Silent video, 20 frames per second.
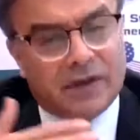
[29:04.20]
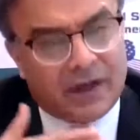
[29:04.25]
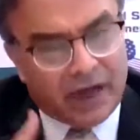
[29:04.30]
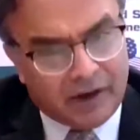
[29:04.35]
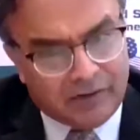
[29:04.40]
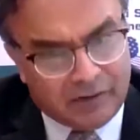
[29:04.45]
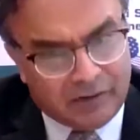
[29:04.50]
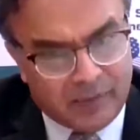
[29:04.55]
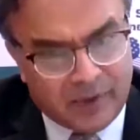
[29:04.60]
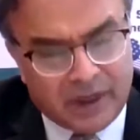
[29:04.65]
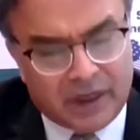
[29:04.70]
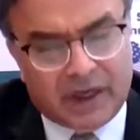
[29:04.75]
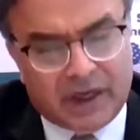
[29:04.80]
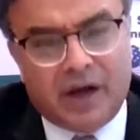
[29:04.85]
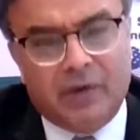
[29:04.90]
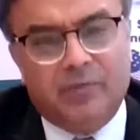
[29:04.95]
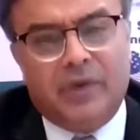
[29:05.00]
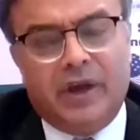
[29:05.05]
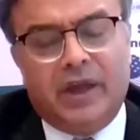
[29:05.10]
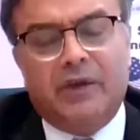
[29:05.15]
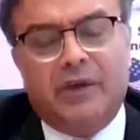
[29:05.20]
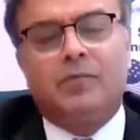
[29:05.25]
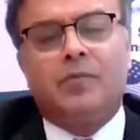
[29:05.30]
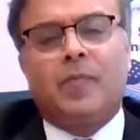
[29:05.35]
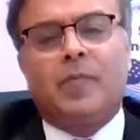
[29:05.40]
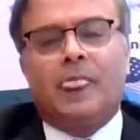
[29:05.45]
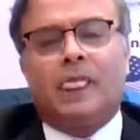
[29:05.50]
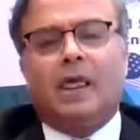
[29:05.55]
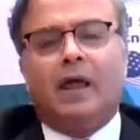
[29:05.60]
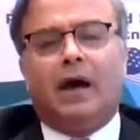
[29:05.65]
the government come in?
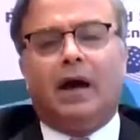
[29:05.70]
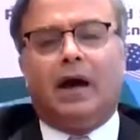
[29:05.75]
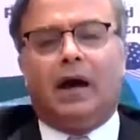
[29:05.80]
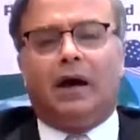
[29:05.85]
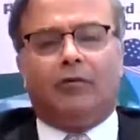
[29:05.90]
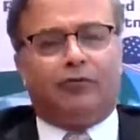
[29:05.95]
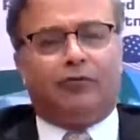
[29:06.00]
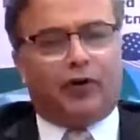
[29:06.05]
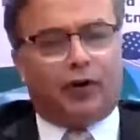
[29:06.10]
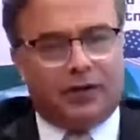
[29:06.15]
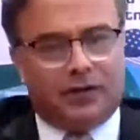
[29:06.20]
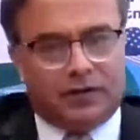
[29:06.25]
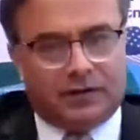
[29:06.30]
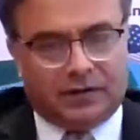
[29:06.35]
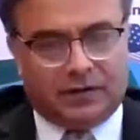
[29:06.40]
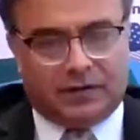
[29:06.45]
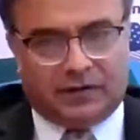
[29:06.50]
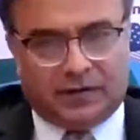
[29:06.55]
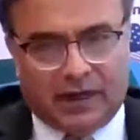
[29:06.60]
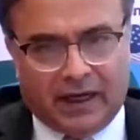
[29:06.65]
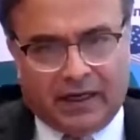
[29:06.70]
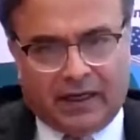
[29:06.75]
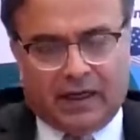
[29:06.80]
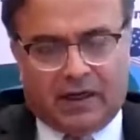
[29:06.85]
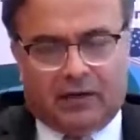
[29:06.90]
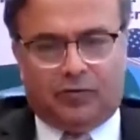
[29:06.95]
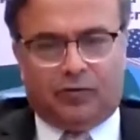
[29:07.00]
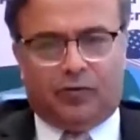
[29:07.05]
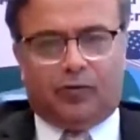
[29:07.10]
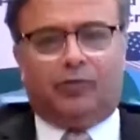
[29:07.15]
For instance, I
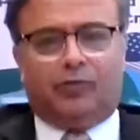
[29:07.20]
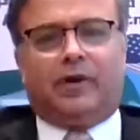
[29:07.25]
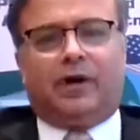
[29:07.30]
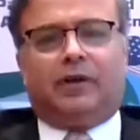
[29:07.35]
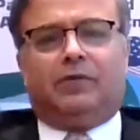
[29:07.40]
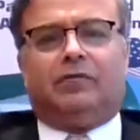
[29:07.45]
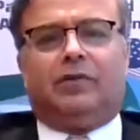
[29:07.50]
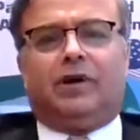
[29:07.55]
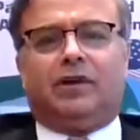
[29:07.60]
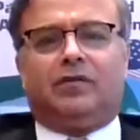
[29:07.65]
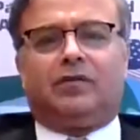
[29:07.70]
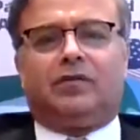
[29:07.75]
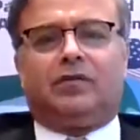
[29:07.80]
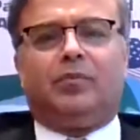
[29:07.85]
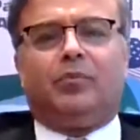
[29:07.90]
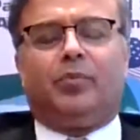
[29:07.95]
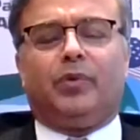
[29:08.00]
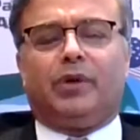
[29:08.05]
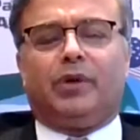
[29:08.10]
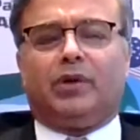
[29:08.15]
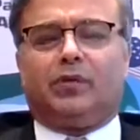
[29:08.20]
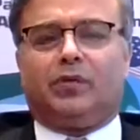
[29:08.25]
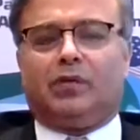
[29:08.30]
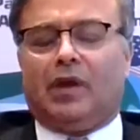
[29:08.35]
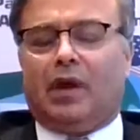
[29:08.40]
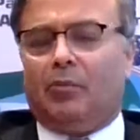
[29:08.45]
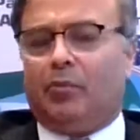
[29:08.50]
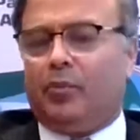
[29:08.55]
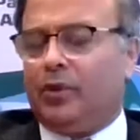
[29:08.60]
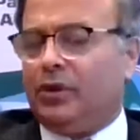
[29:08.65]
give you one very simple
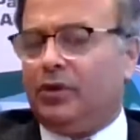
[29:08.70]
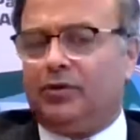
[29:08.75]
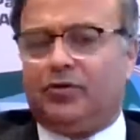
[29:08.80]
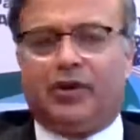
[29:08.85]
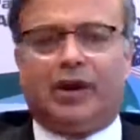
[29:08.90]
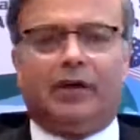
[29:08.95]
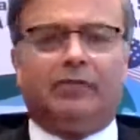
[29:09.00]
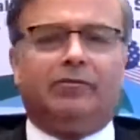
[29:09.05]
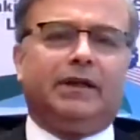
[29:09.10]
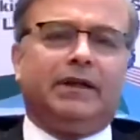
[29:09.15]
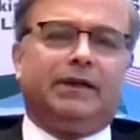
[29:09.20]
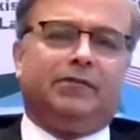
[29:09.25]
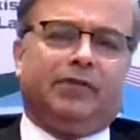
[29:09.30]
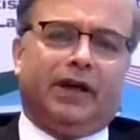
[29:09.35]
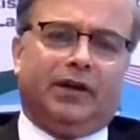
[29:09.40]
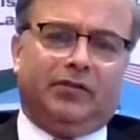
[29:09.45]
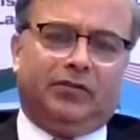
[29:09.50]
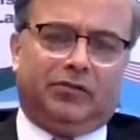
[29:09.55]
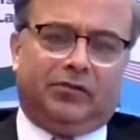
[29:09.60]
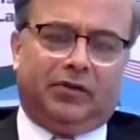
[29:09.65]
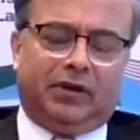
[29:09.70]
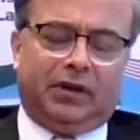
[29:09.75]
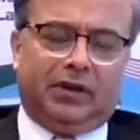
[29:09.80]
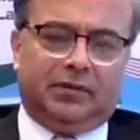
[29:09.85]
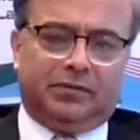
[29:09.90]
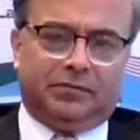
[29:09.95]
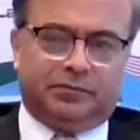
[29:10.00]
example: travel advisory.